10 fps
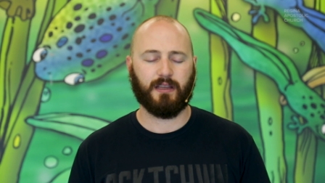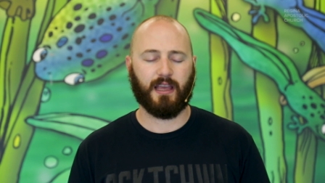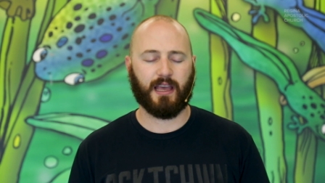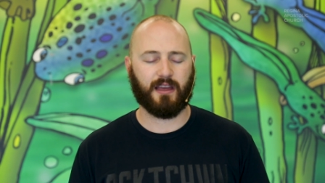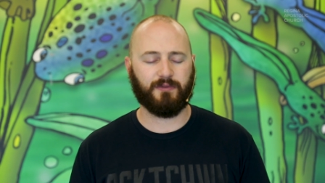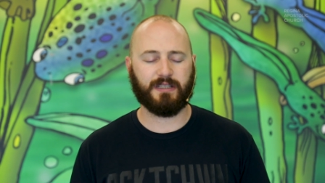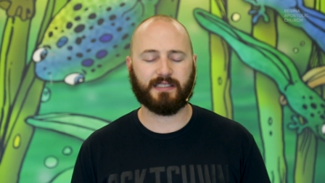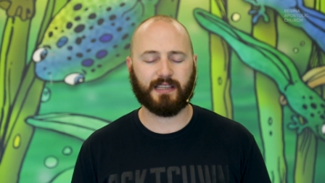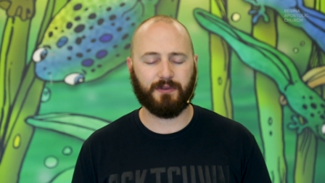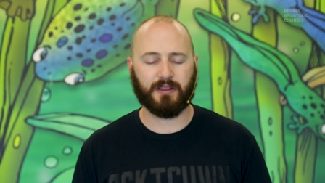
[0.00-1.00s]
And we
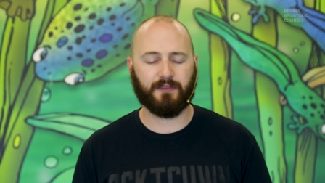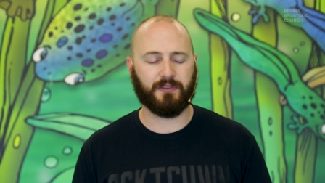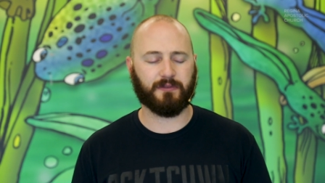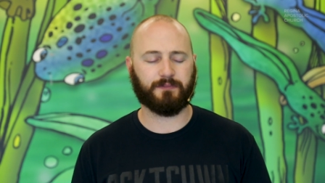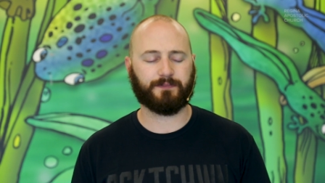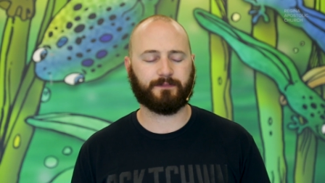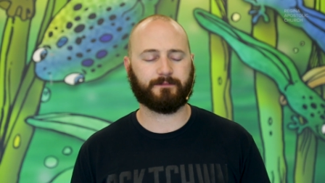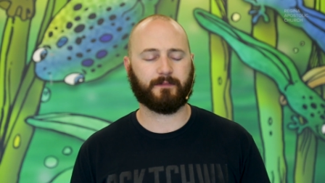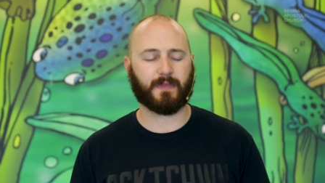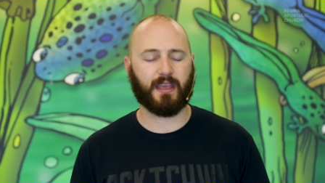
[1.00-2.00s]
just say we love you.
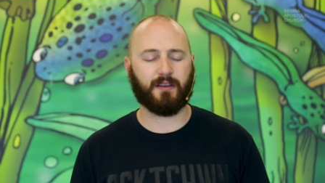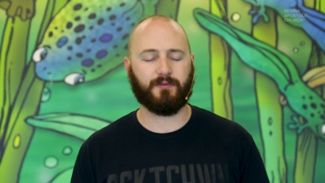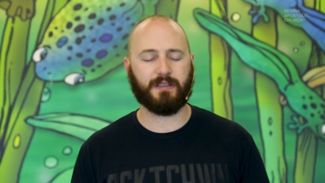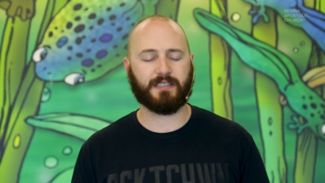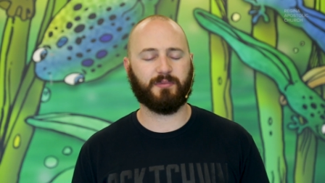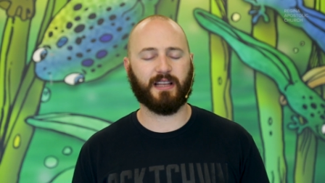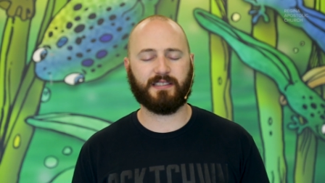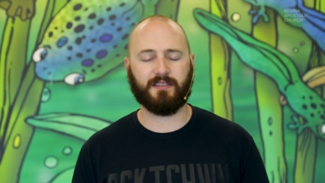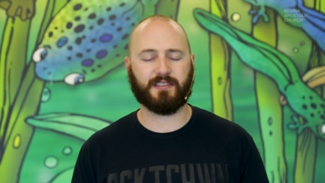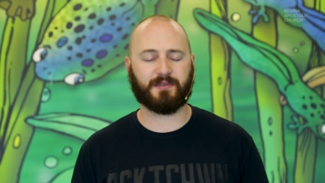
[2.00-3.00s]
And we just
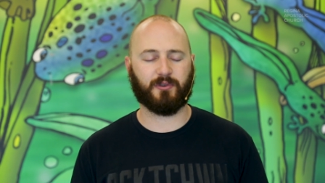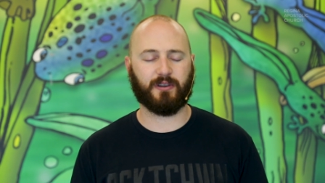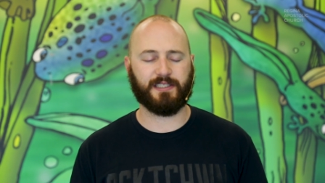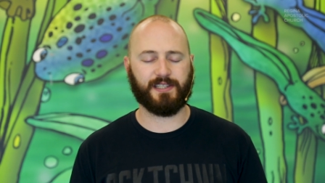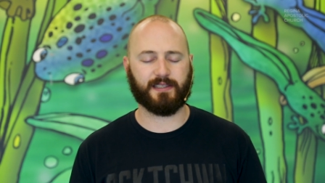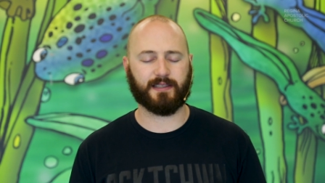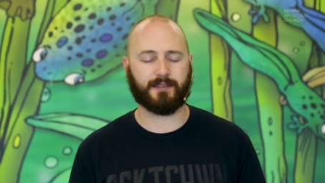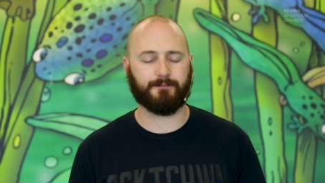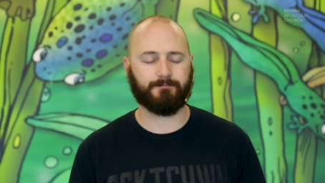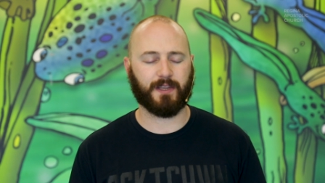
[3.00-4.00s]
bless you this morning,
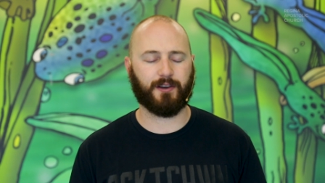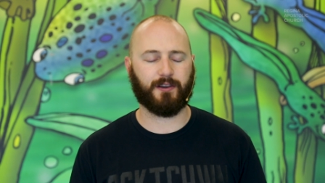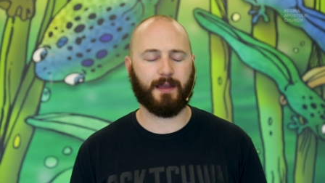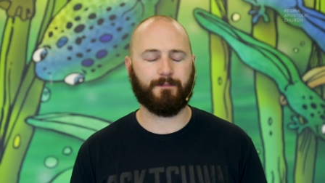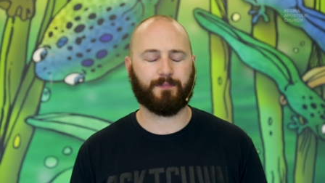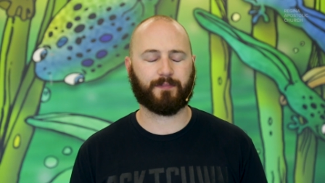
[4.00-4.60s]
Jesus. In your name.